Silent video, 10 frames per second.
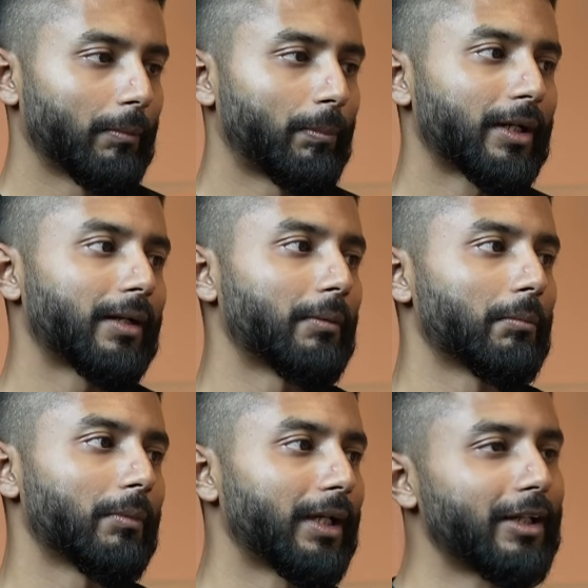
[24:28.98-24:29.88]
But
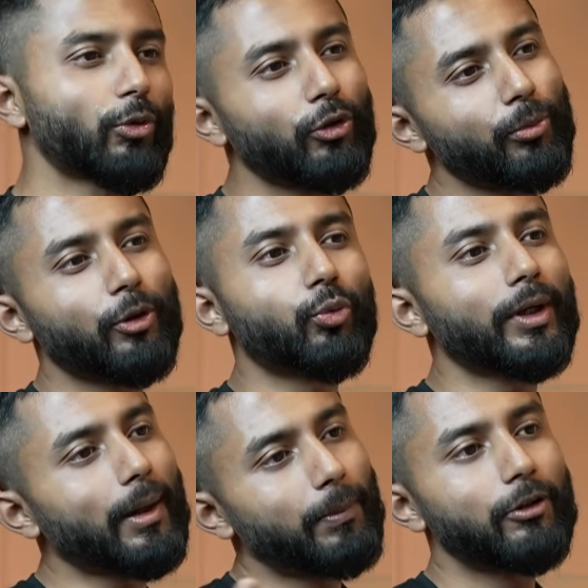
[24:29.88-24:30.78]
it's also because
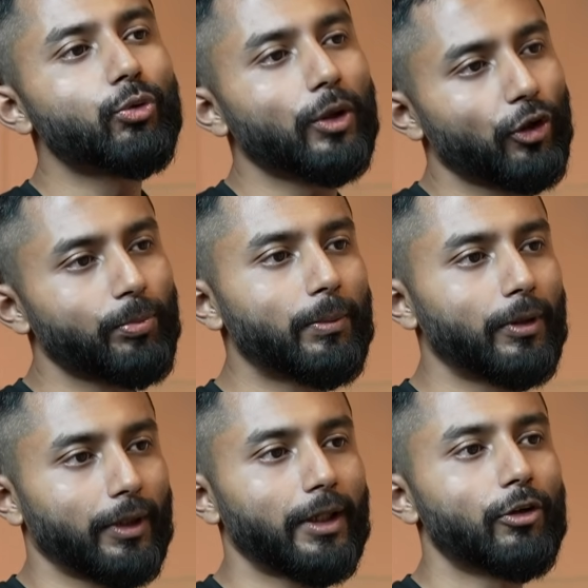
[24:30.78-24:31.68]
what appeals to a lot of
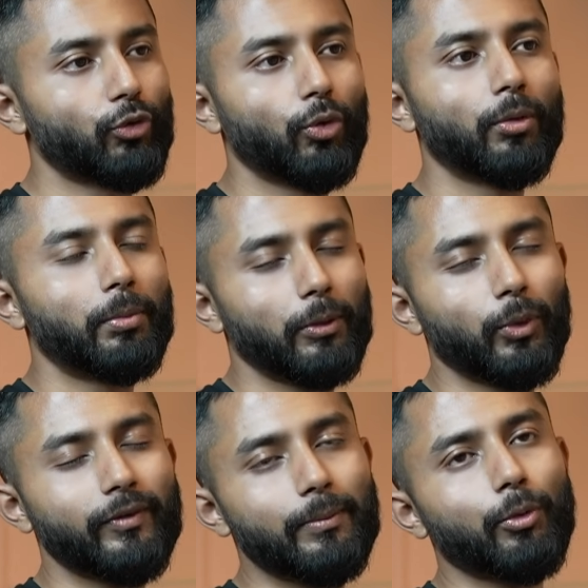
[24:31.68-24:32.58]
people, right? So
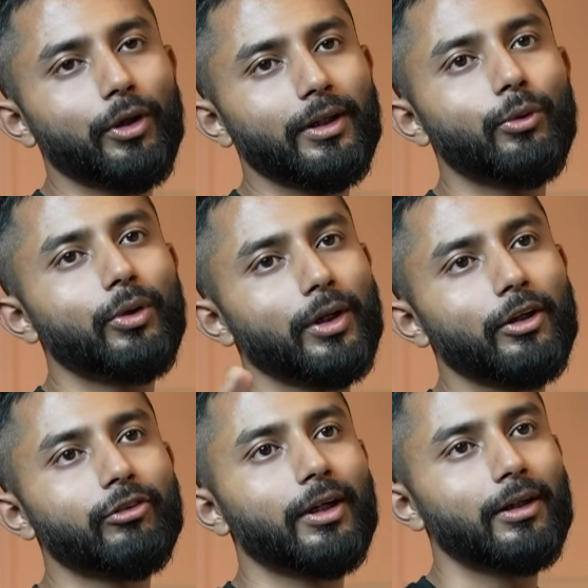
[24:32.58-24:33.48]
what is important, you need to
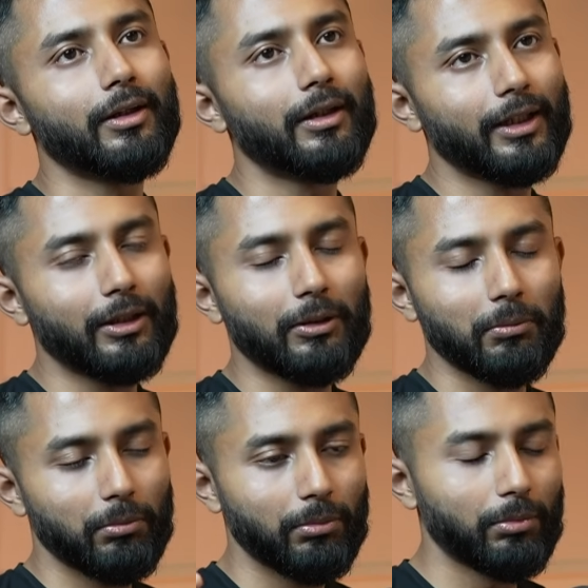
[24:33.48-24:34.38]
understand like
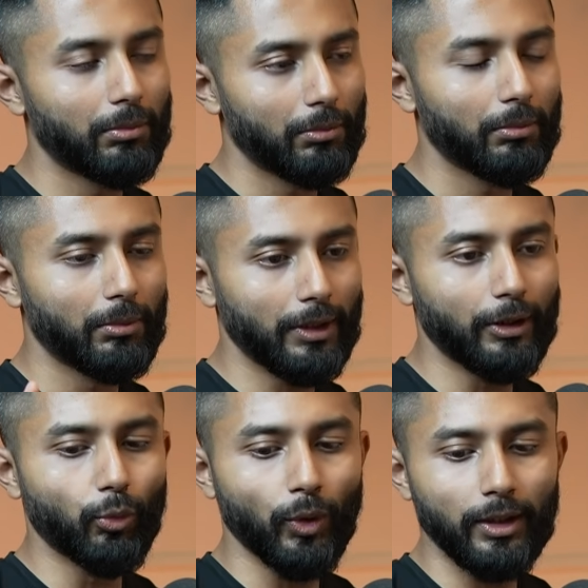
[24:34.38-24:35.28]

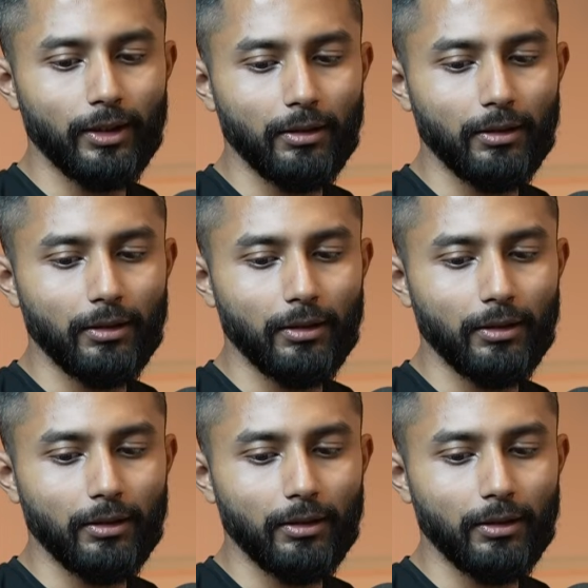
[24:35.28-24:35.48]
what